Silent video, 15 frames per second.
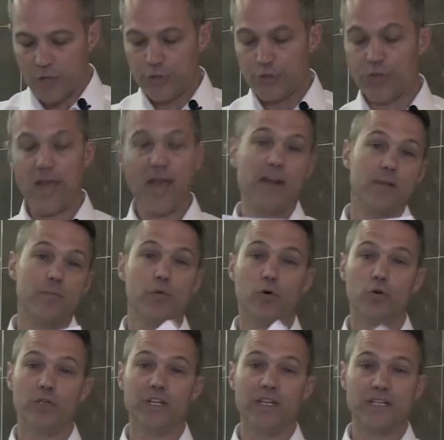You get,
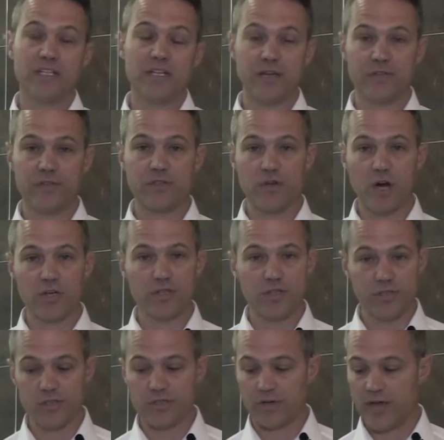importantly, a set of
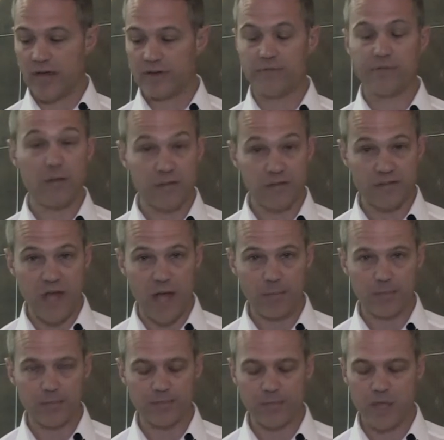instructions on how to fit the
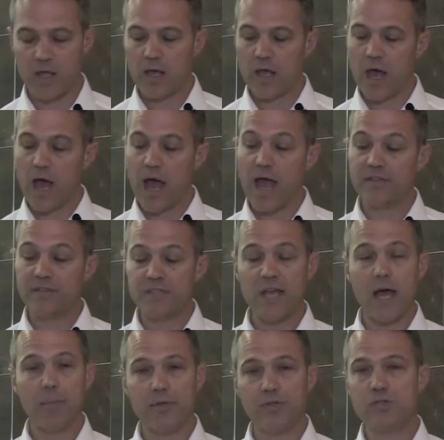tap, uh, and the
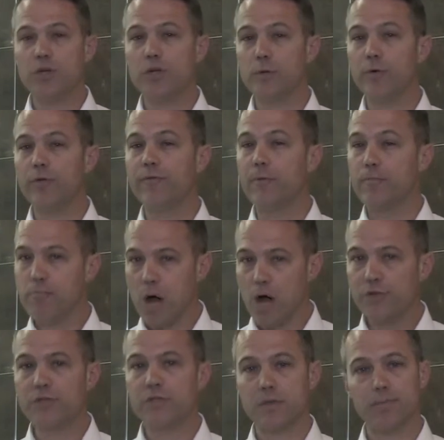tap is suitable for
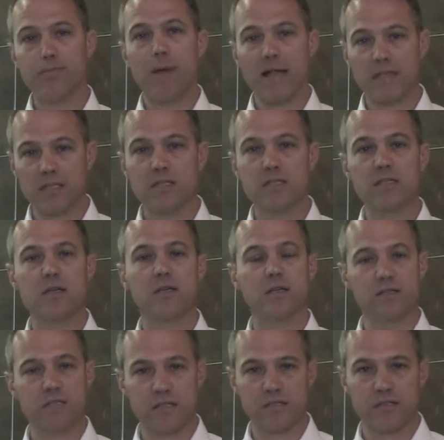most balanced
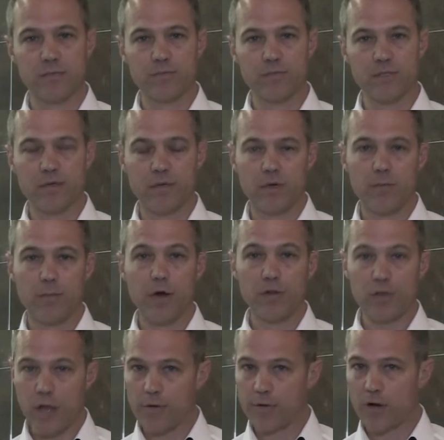systems,
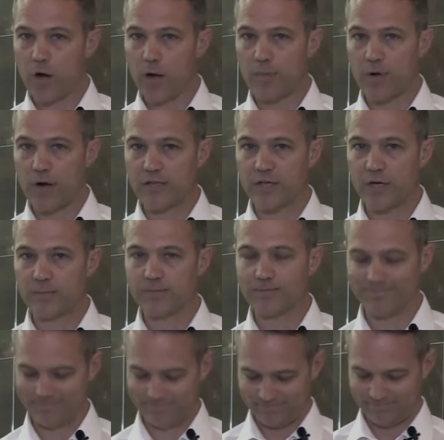both low and high pressure.
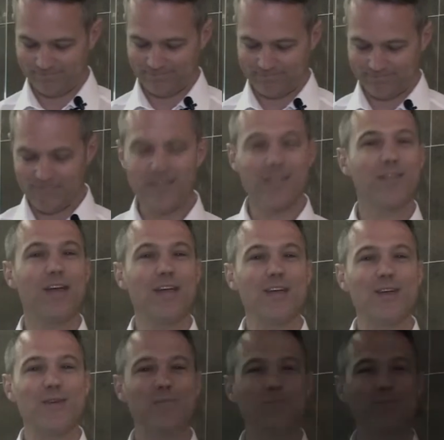Thank you.